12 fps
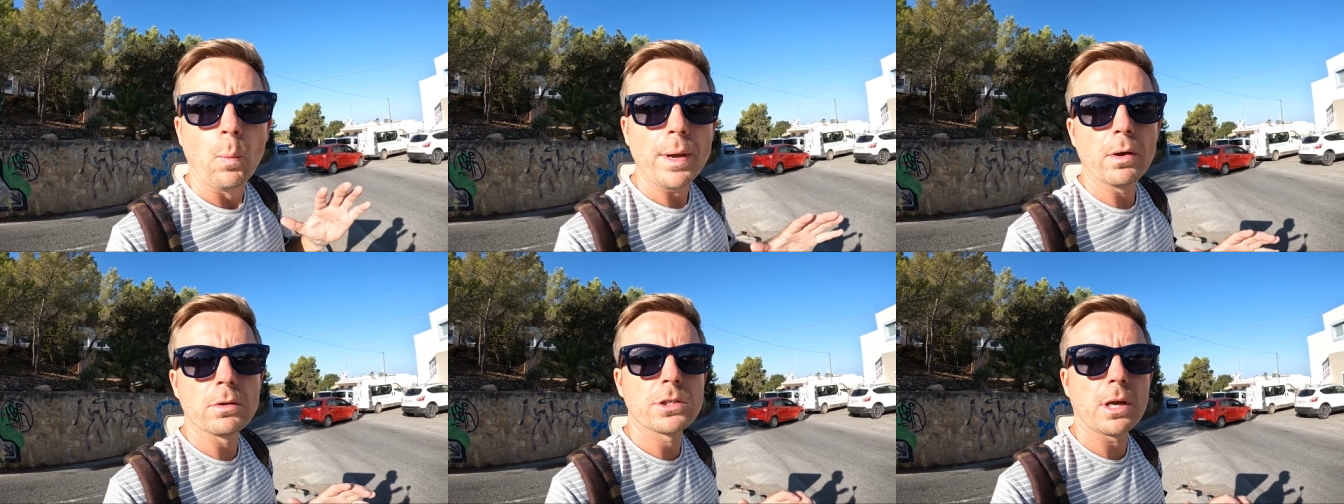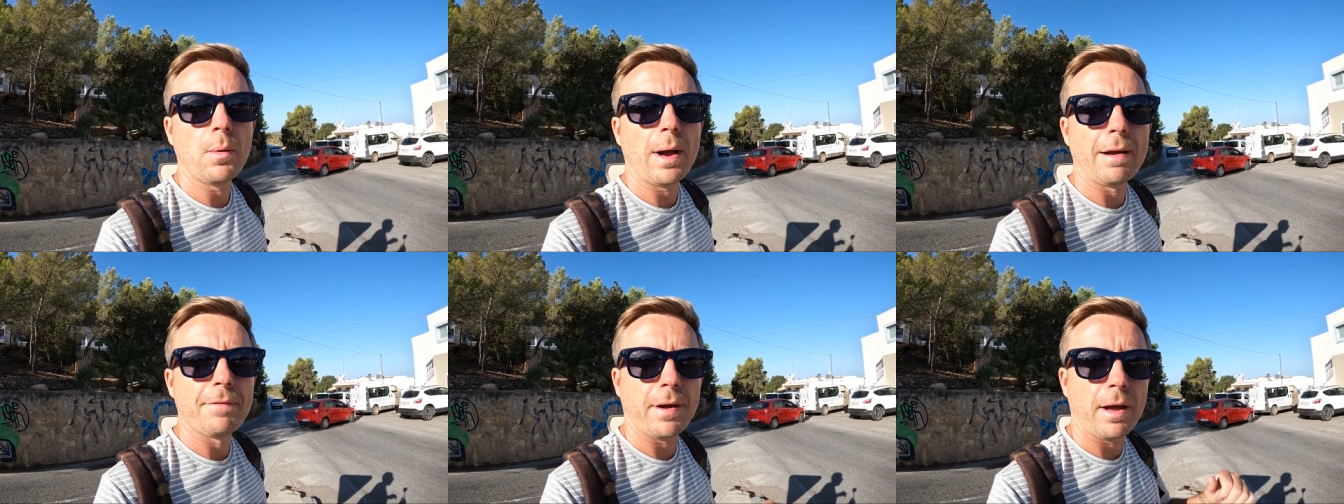We also
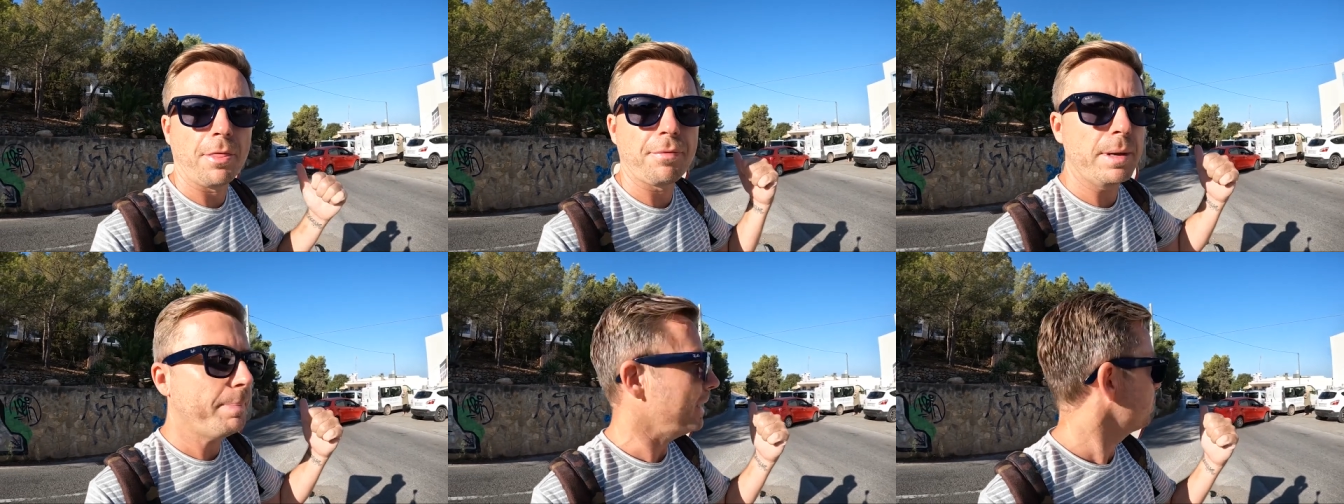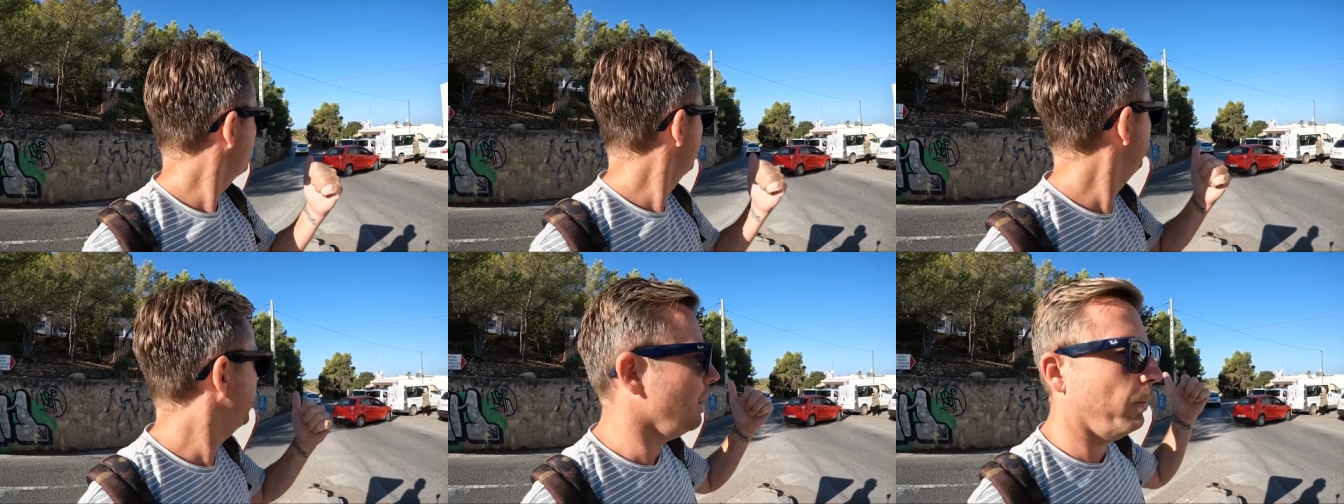have a 3-bedroom
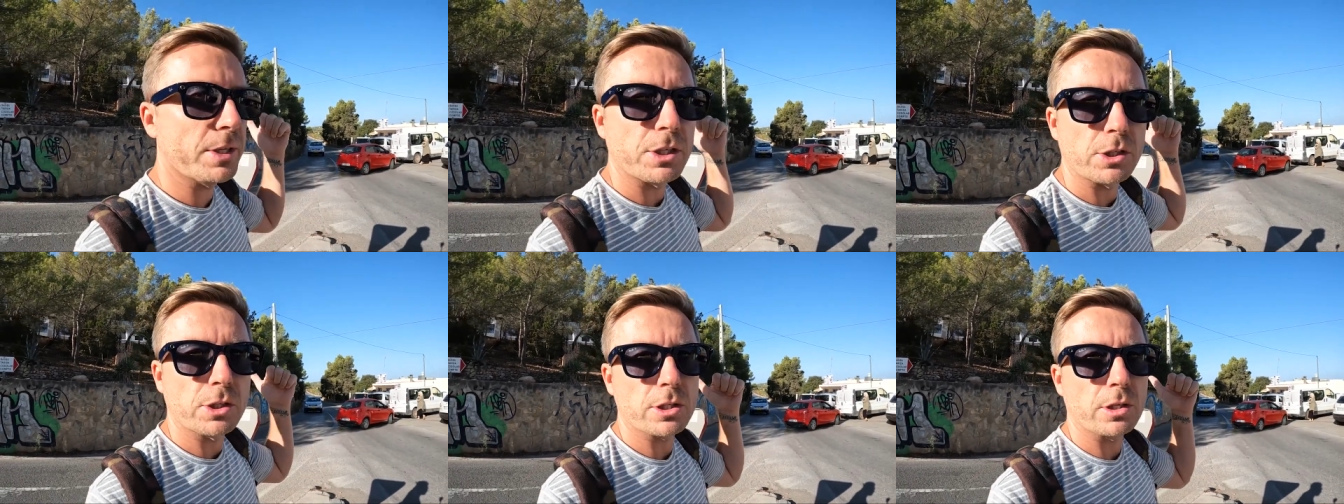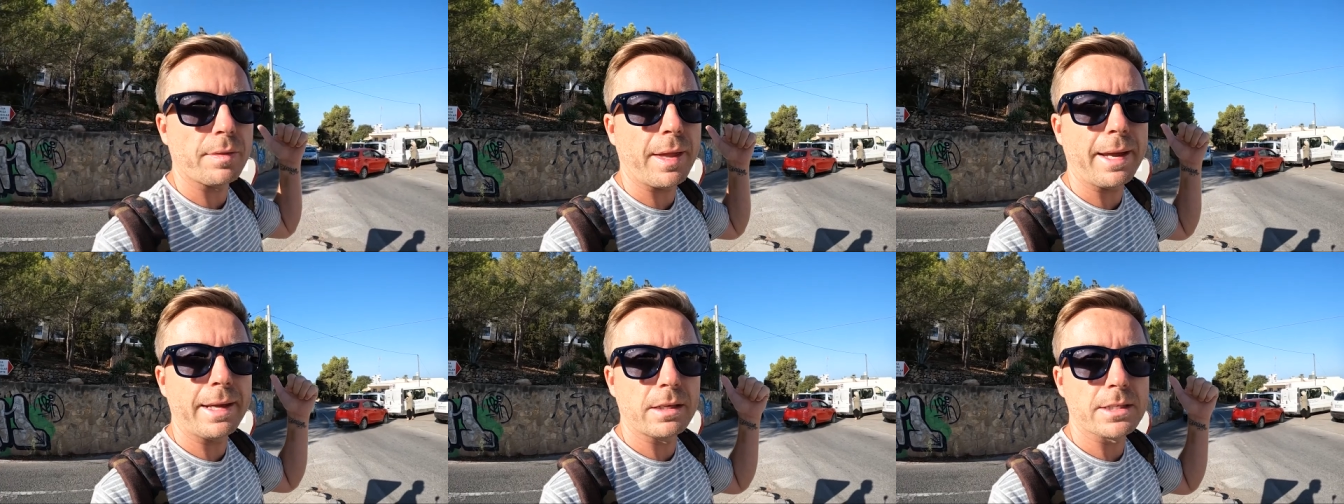villa, which is just on
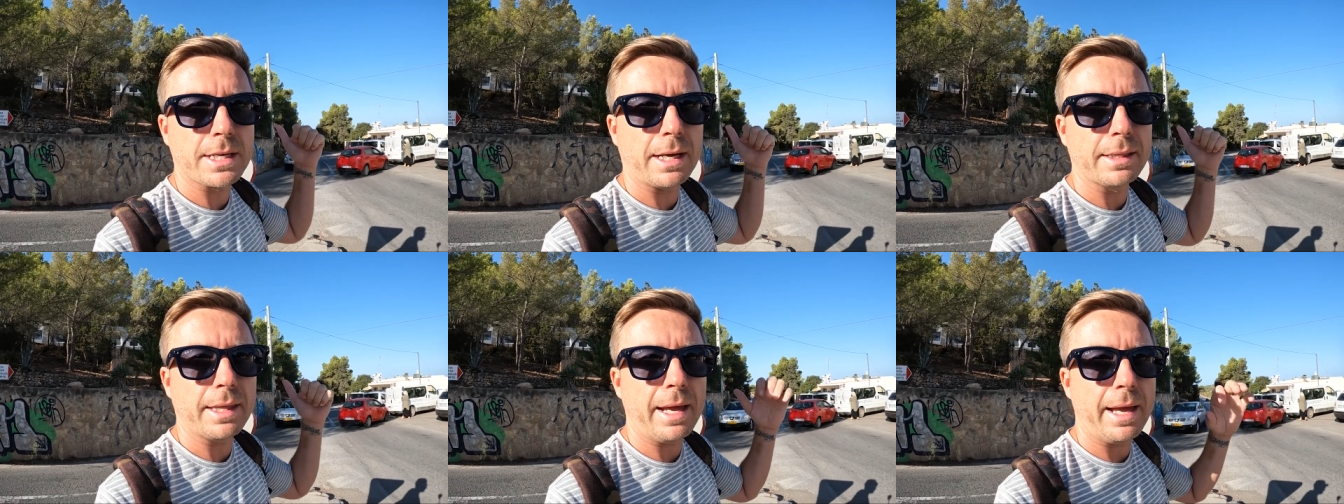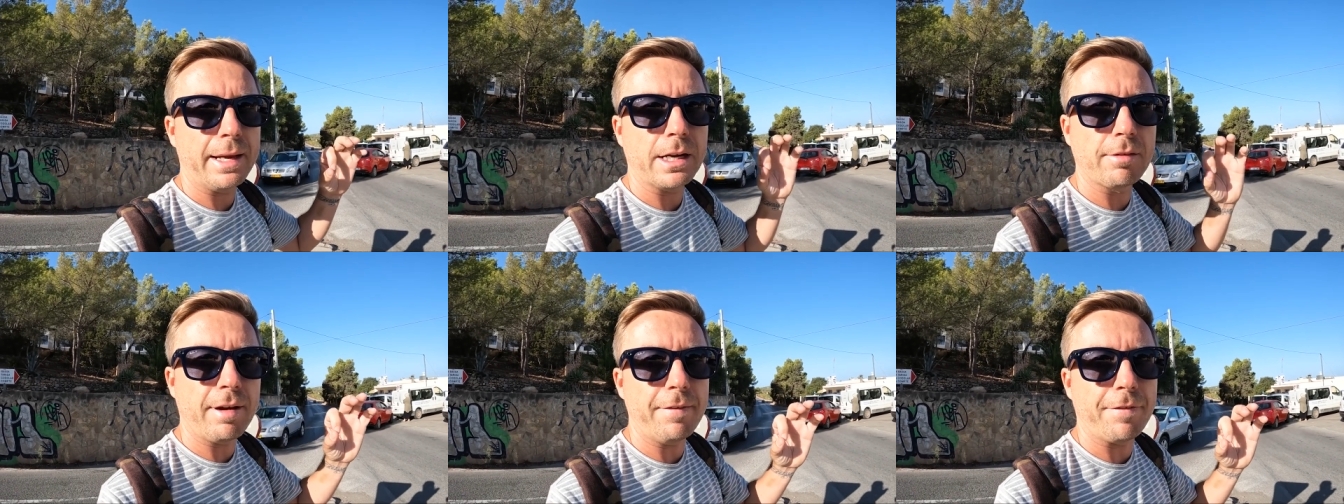that hillside there.
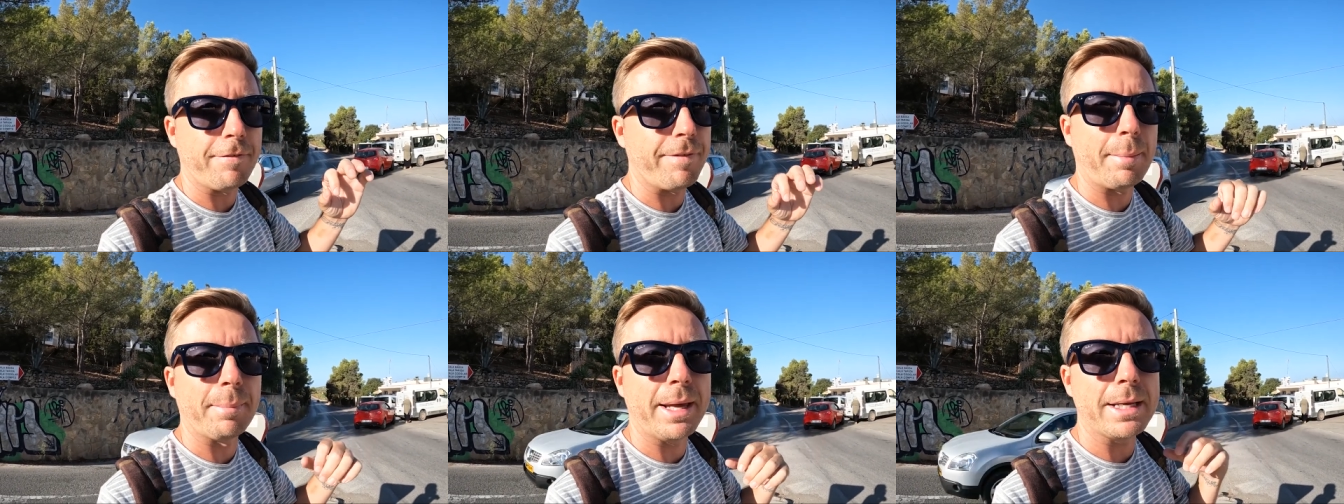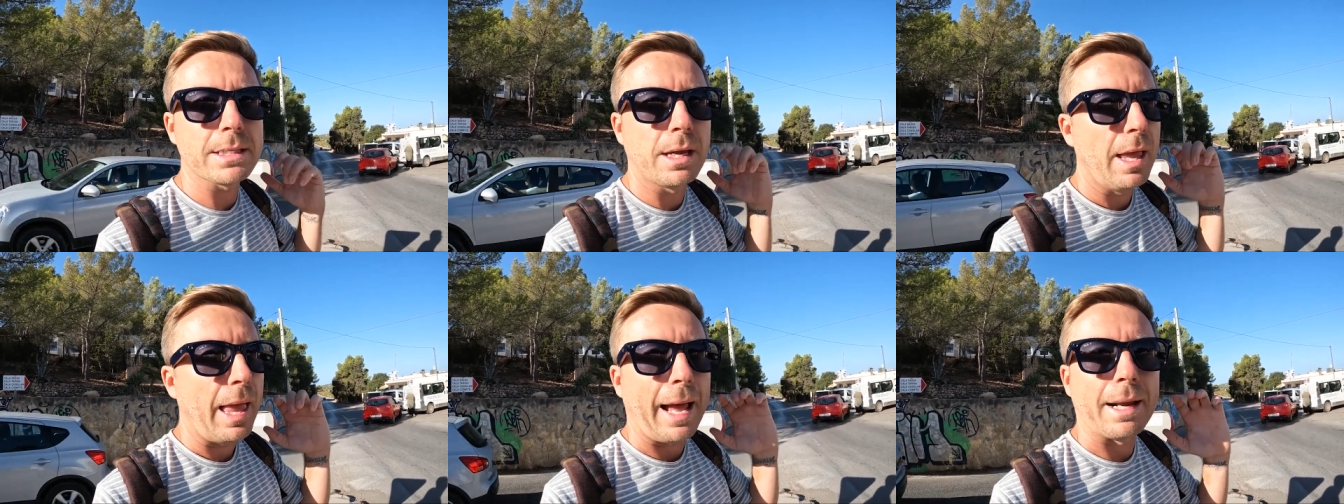Great for families
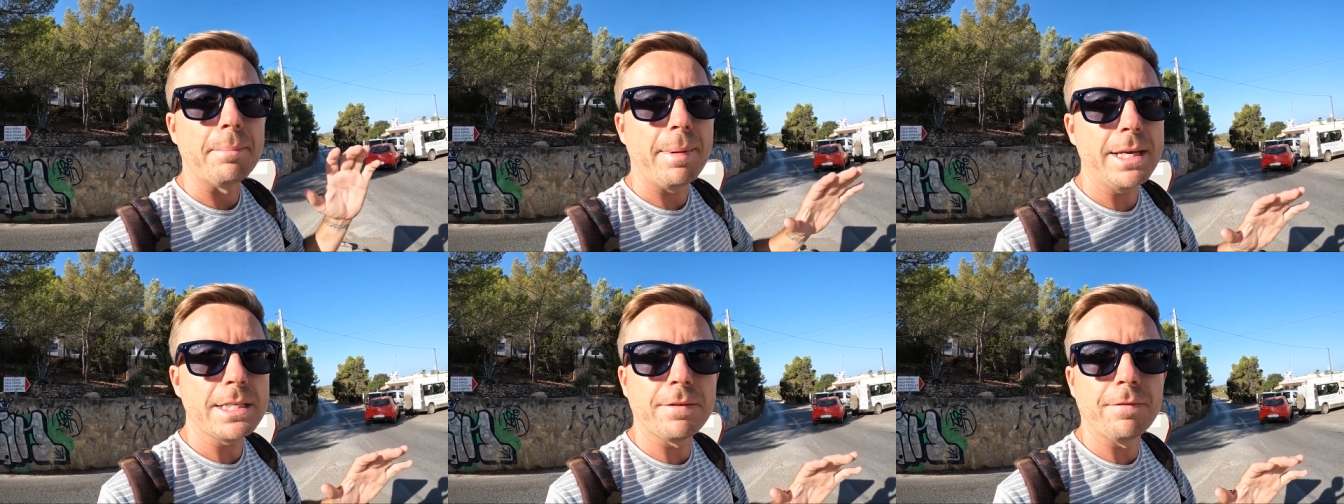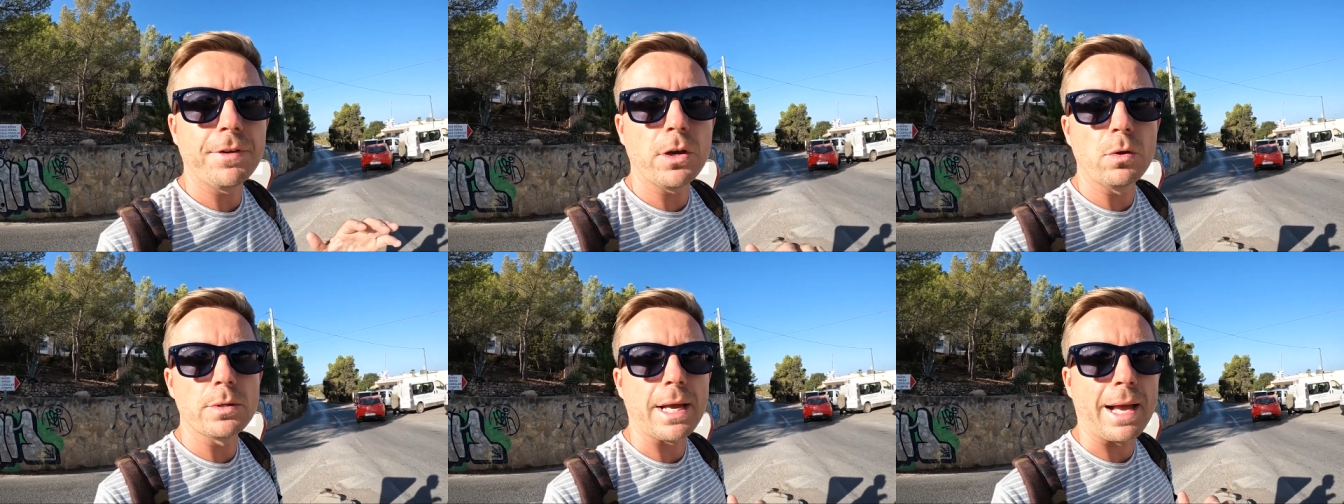and amazing
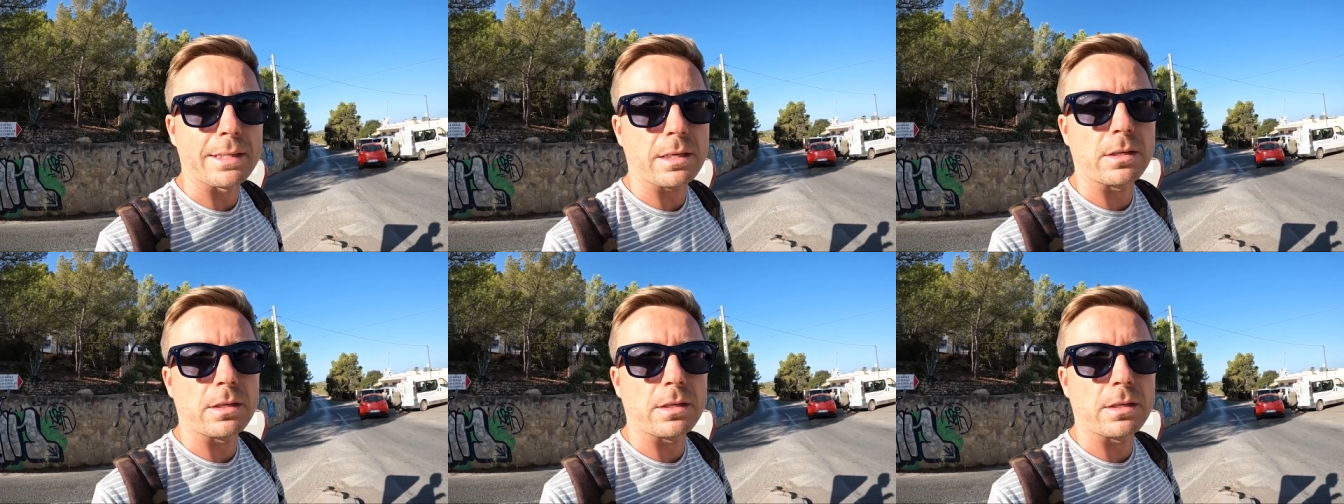views at